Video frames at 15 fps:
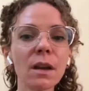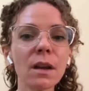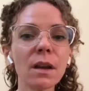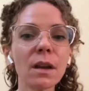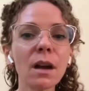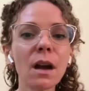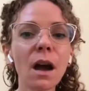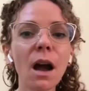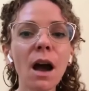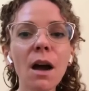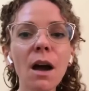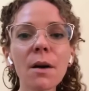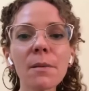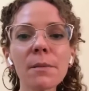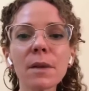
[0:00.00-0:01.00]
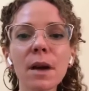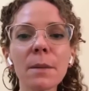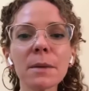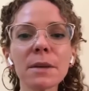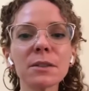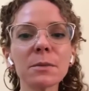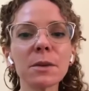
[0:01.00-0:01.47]
I mean,
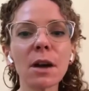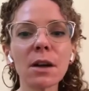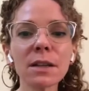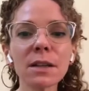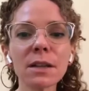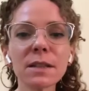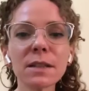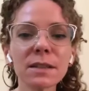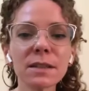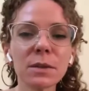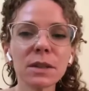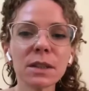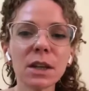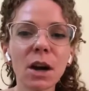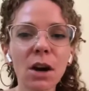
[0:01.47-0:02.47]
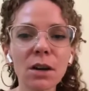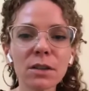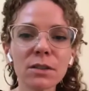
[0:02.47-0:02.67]
to be honest, it's really hard